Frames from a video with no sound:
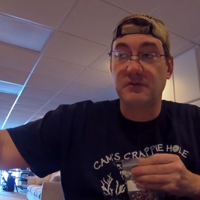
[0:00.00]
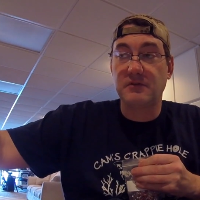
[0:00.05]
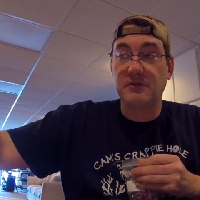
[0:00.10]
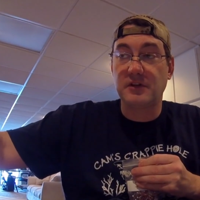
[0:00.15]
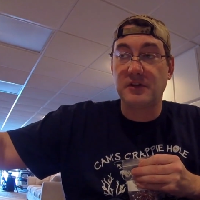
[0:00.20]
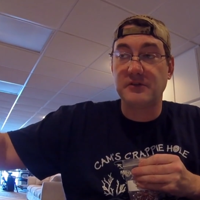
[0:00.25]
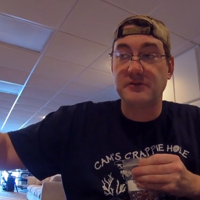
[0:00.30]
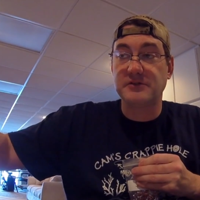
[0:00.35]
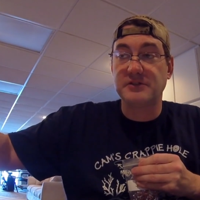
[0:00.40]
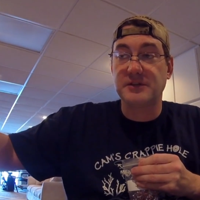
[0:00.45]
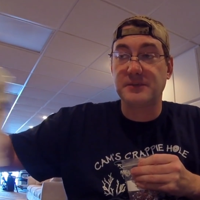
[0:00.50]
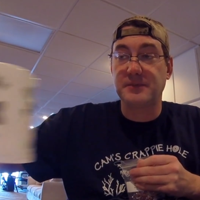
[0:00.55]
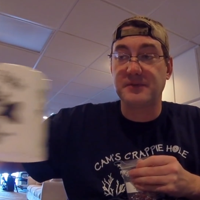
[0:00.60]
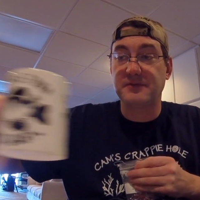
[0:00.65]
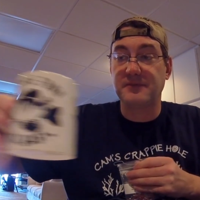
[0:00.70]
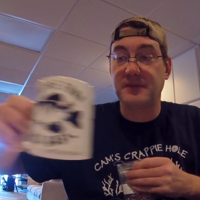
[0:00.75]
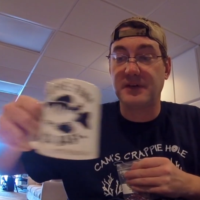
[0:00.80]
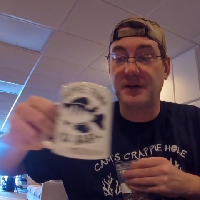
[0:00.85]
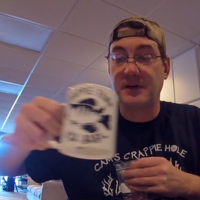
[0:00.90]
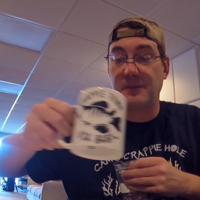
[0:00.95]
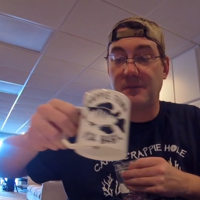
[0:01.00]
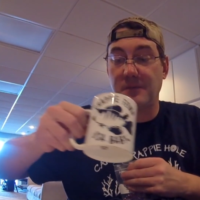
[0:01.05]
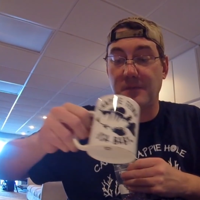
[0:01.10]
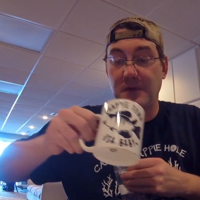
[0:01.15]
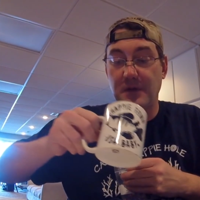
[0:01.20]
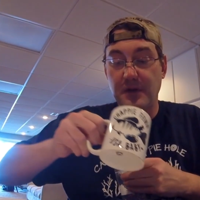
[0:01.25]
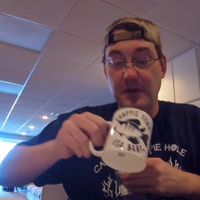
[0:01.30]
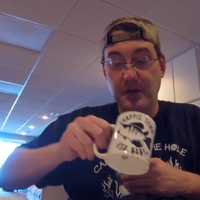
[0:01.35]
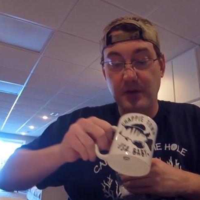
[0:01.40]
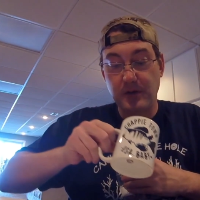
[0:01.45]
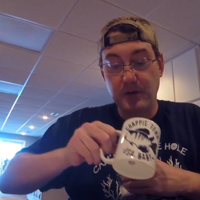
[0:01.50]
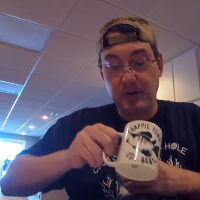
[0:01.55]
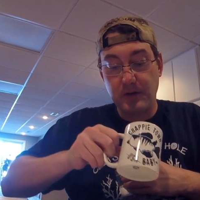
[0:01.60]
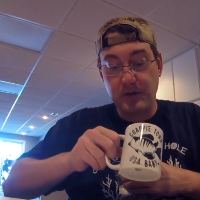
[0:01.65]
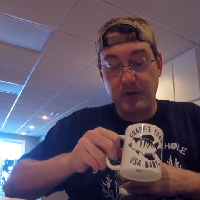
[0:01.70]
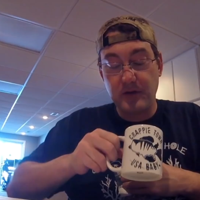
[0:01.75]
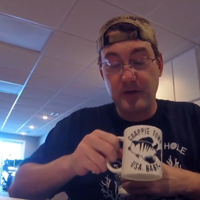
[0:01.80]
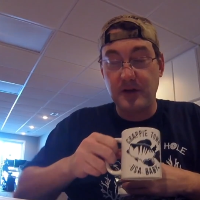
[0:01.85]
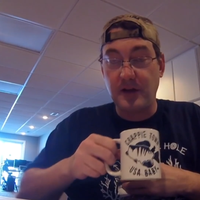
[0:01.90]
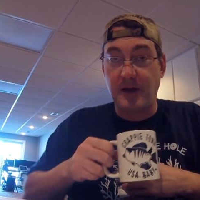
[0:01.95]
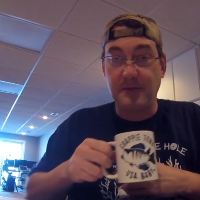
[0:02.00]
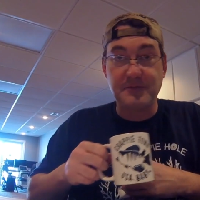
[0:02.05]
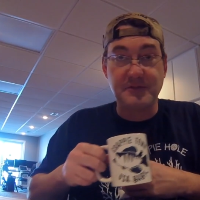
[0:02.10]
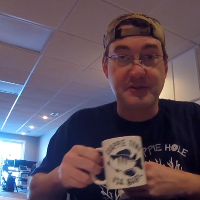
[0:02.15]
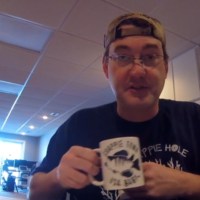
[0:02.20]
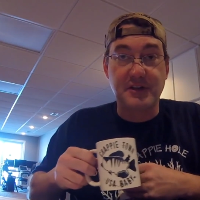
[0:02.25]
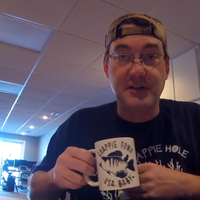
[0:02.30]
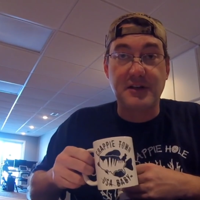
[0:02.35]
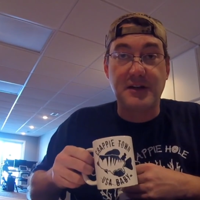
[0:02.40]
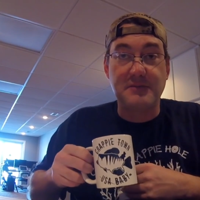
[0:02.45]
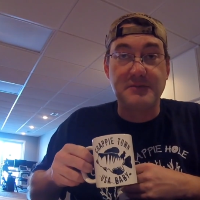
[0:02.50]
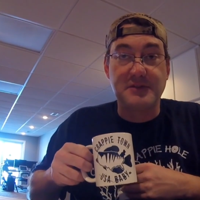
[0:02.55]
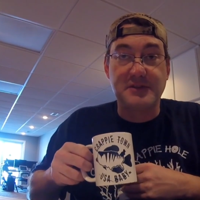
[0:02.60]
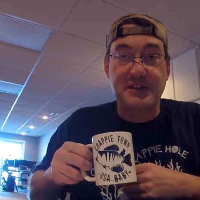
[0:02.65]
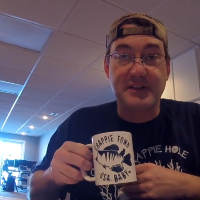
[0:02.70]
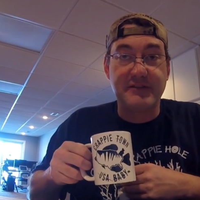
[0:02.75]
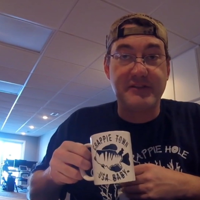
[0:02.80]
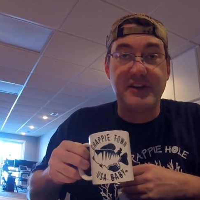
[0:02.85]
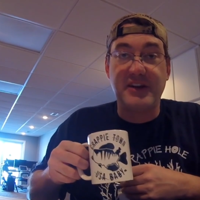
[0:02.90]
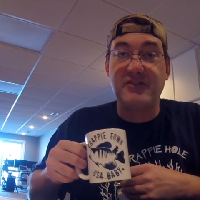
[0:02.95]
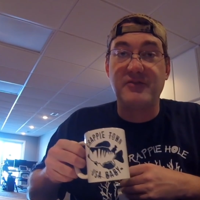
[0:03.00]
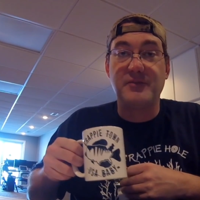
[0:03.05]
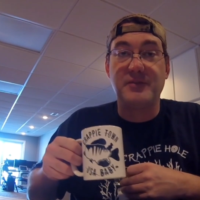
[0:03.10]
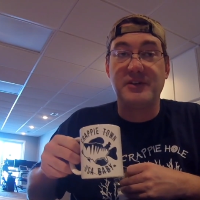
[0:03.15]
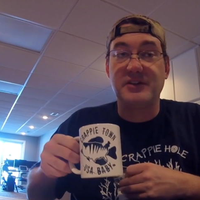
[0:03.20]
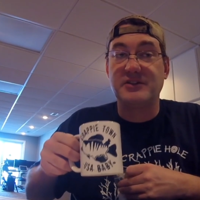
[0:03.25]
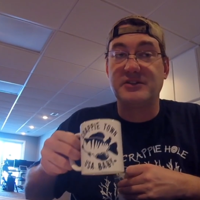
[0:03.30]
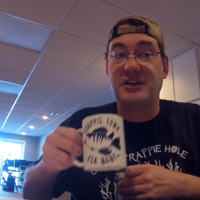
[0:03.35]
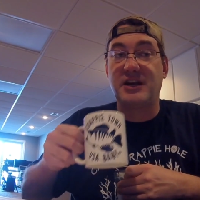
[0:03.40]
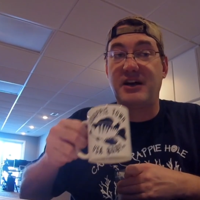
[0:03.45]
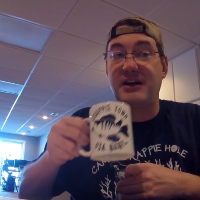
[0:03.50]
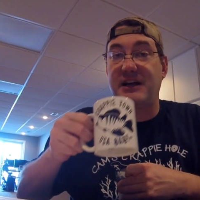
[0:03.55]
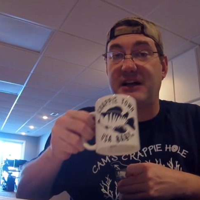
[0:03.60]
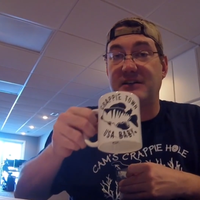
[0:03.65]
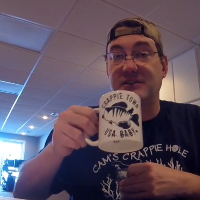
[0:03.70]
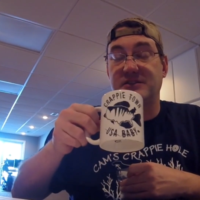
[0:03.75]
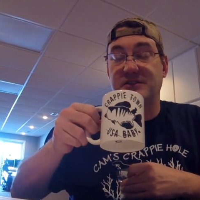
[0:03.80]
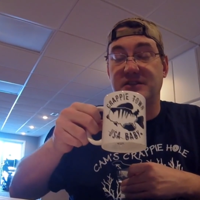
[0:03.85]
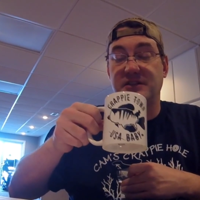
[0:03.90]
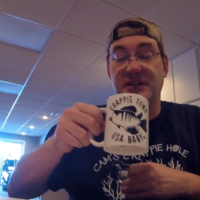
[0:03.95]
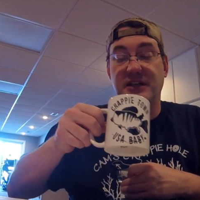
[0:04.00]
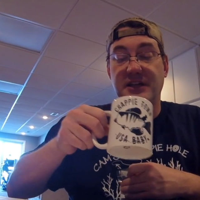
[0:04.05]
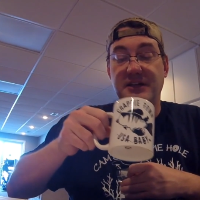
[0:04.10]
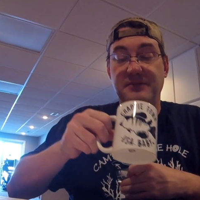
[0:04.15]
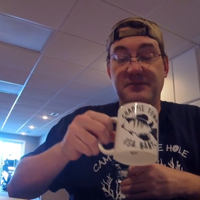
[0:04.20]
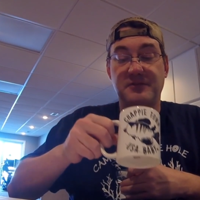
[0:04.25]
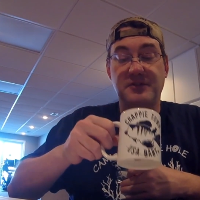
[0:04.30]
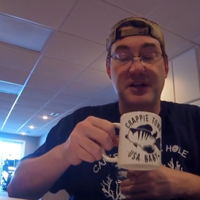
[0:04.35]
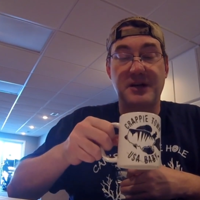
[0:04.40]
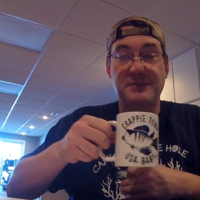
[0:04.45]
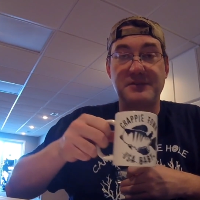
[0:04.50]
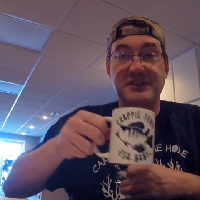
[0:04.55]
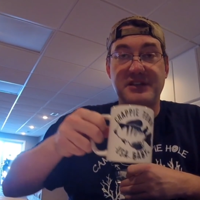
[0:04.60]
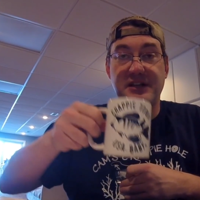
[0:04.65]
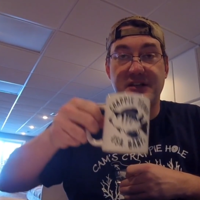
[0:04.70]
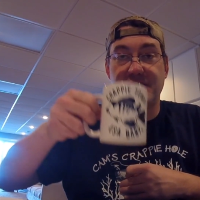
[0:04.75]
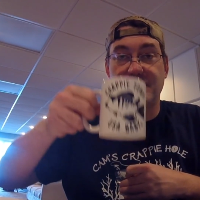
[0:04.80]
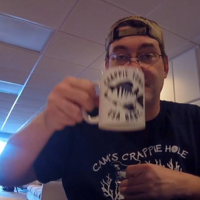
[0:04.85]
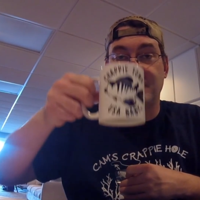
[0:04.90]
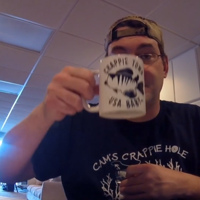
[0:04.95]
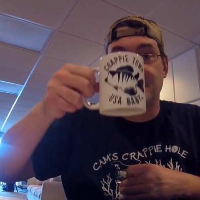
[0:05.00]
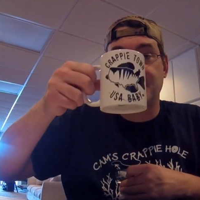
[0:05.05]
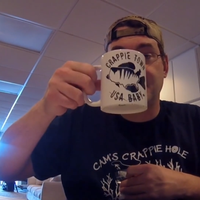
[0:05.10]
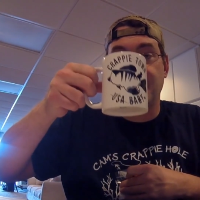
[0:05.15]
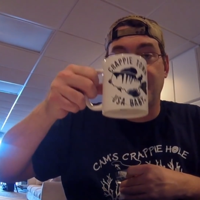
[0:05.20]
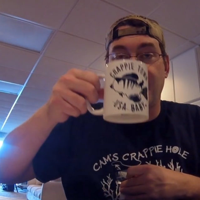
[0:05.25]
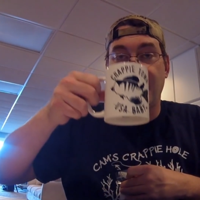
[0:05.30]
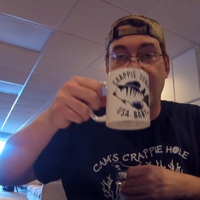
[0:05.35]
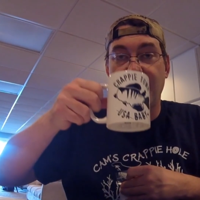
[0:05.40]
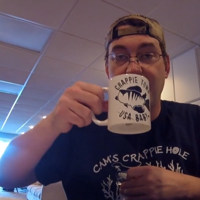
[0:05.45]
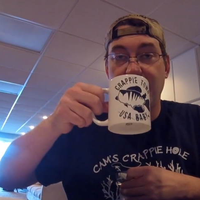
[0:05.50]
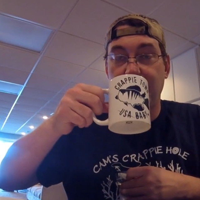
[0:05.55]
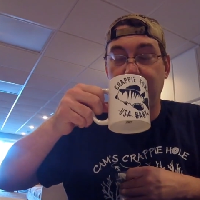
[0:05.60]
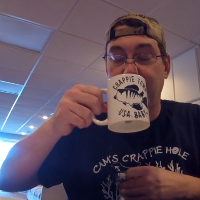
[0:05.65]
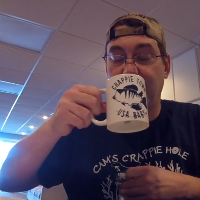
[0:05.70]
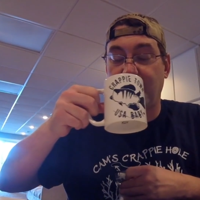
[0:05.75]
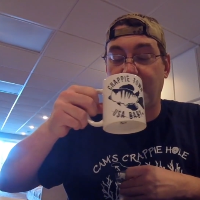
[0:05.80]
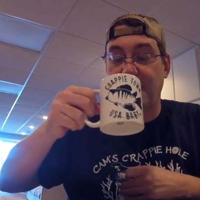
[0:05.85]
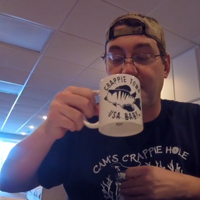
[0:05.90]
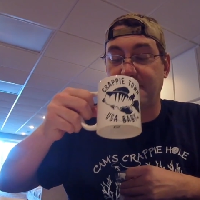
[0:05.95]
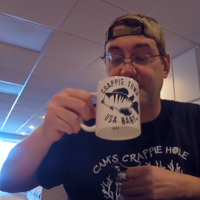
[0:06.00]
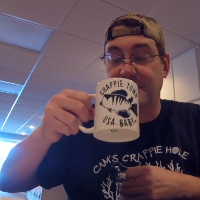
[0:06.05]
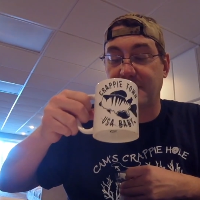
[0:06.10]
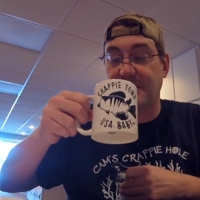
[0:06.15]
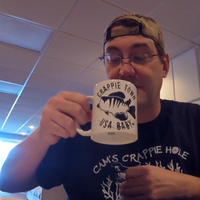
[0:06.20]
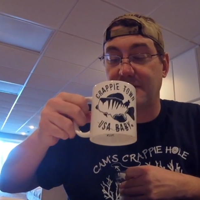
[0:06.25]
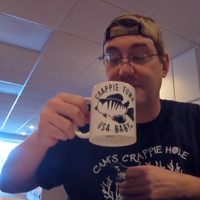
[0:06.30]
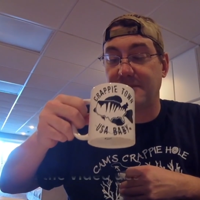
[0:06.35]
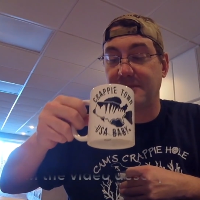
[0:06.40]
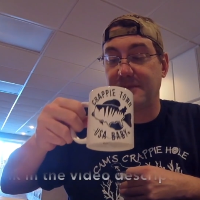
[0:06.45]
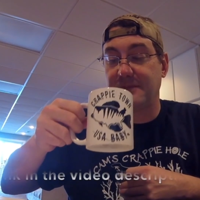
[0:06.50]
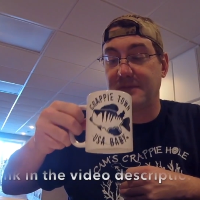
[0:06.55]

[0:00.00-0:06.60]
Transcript: Another sip of my I'm just giving everybody shout outs today. Crappie Town USA, my coffee cup,